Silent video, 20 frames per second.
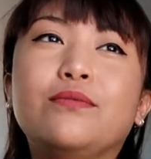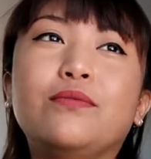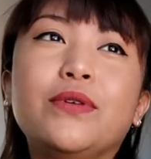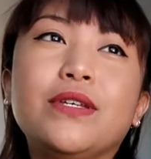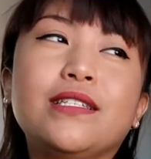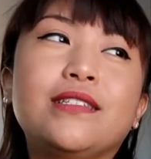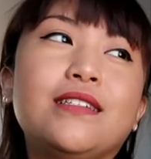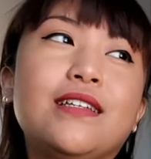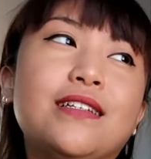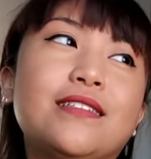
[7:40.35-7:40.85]

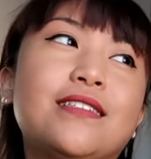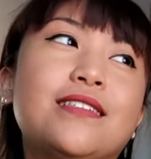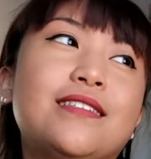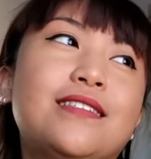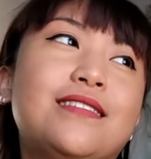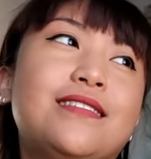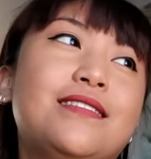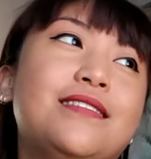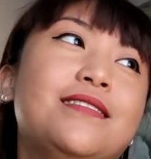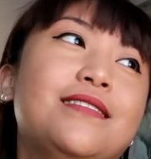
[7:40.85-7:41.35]

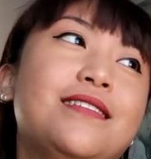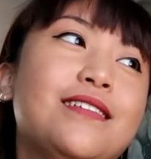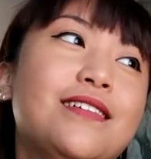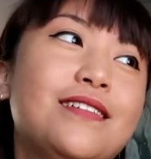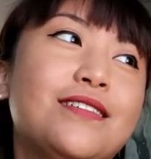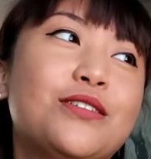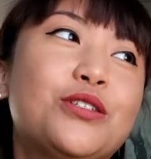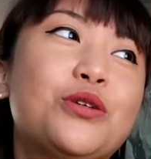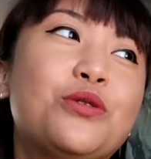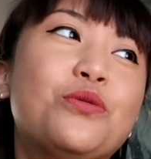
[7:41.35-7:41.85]
business
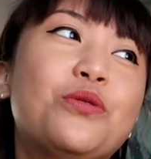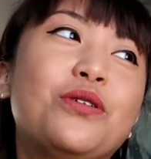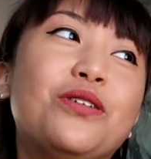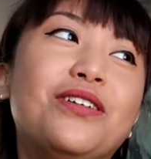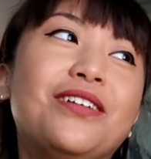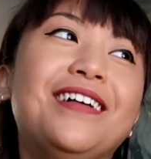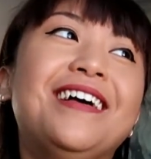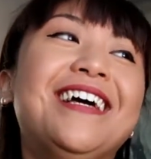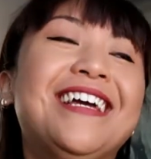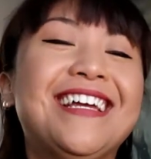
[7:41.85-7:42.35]

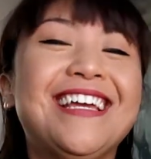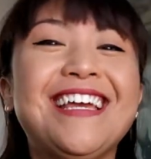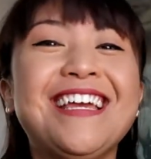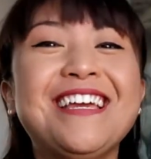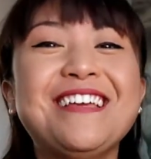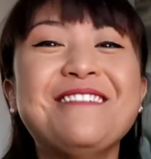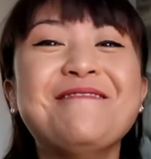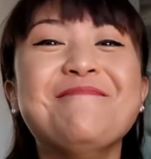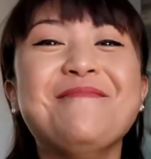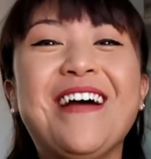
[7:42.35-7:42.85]
tool
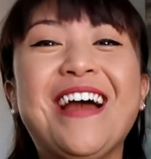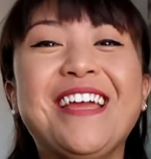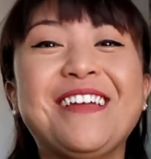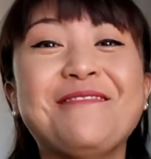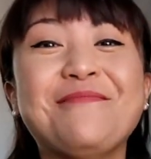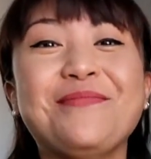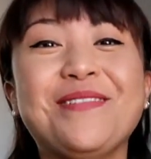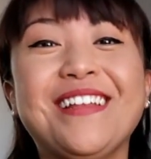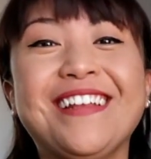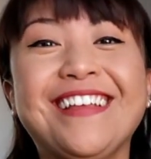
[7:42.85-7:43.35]
in
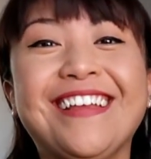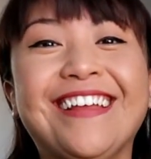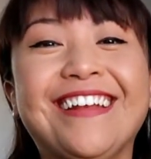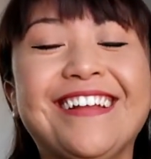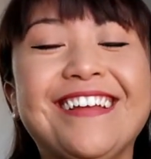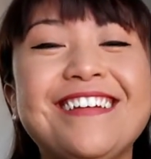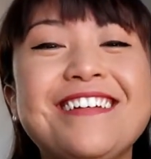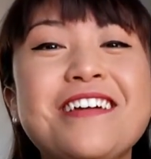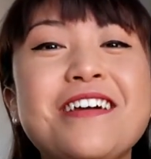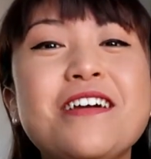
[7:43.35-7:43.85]
my
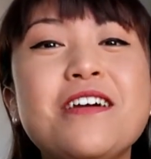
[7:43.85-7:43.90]
opinion,